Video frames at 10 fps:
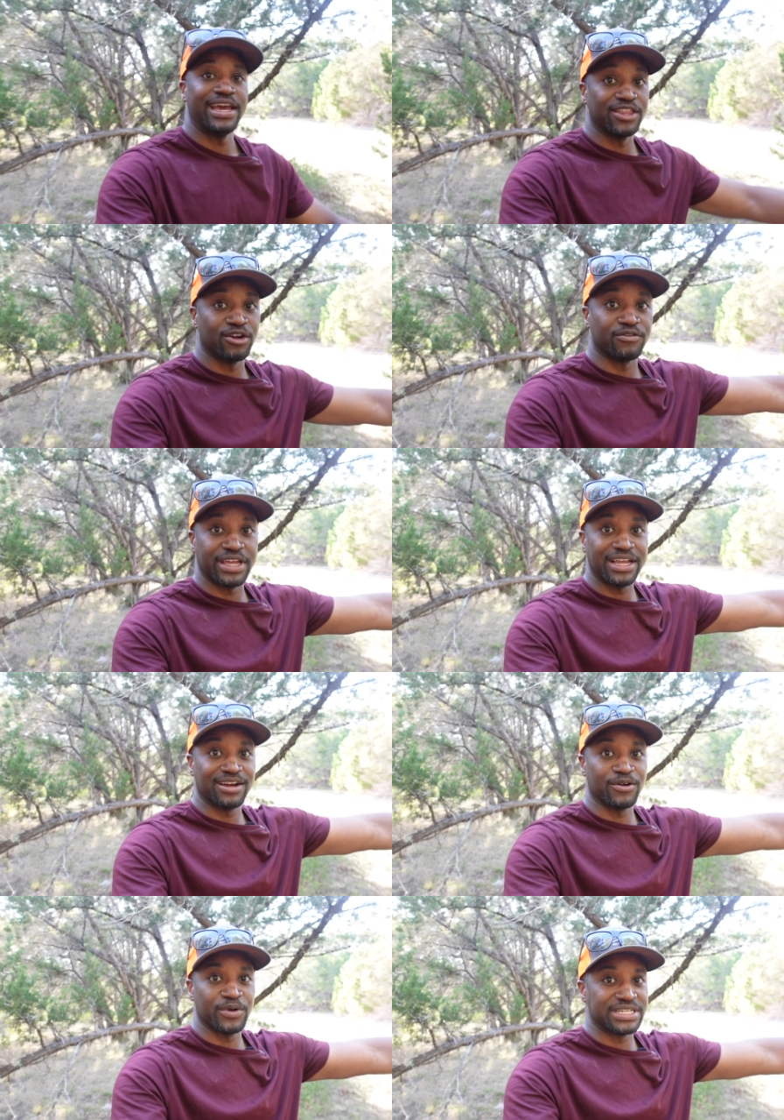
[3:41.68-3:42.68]
And then over
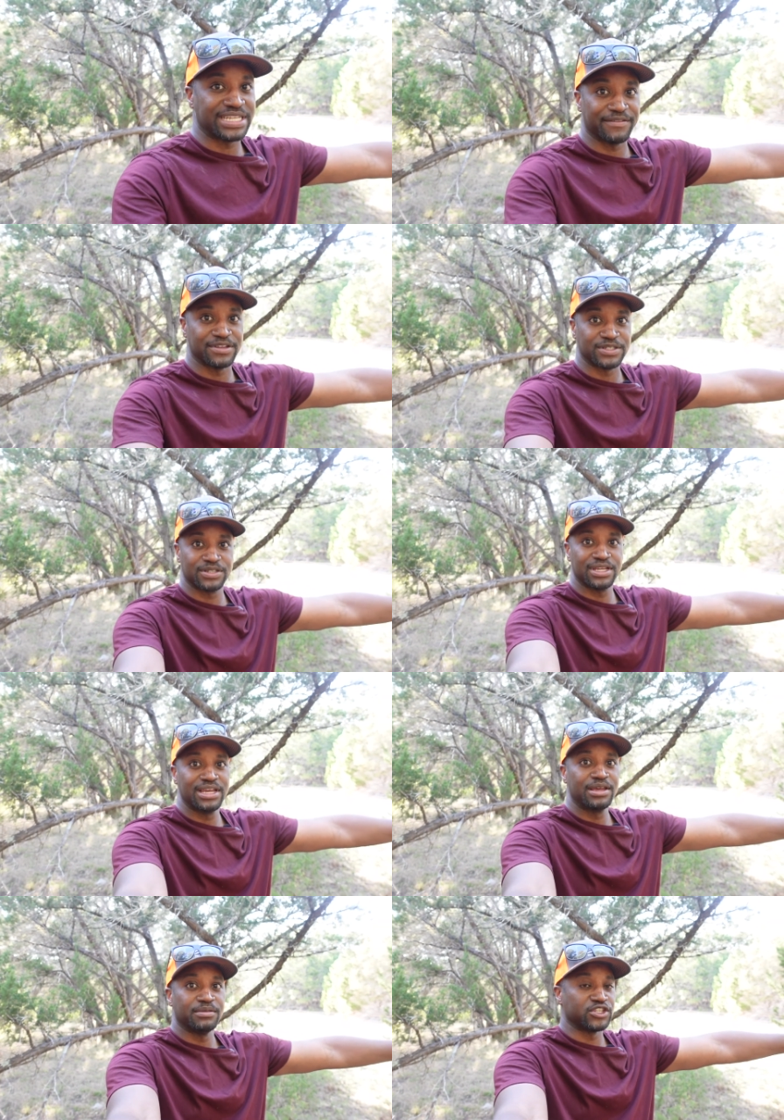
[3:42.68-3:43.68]
here, we just have this,
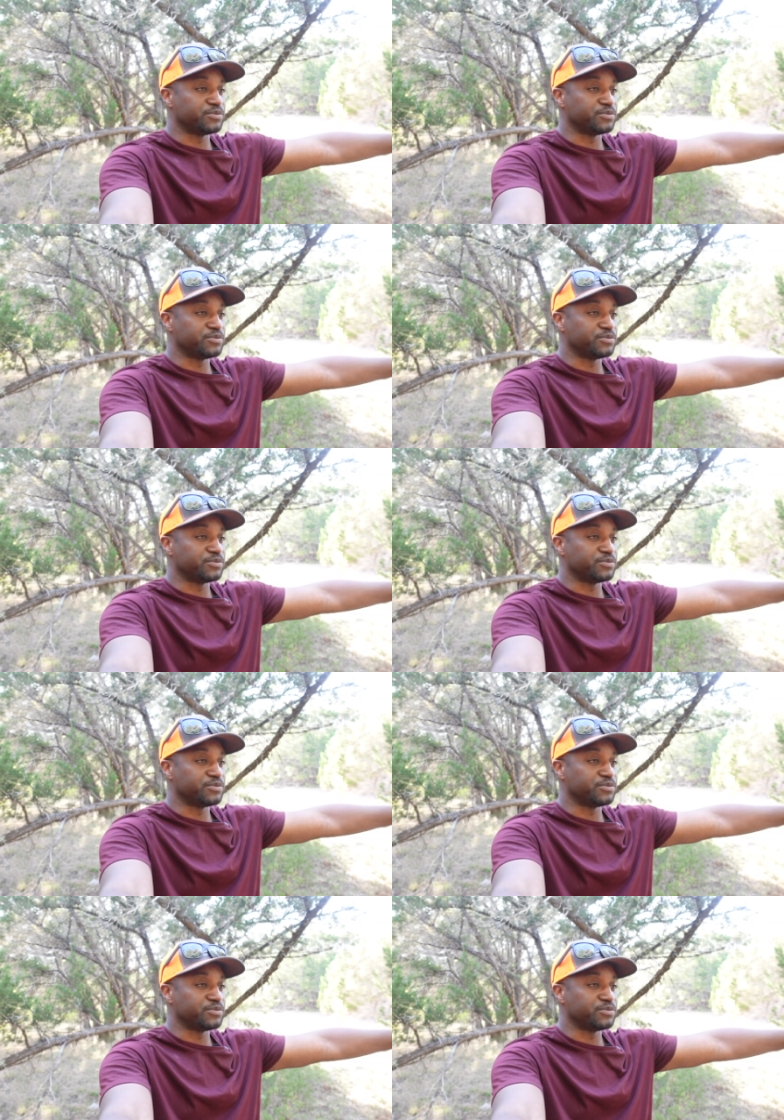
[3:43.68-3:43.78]
this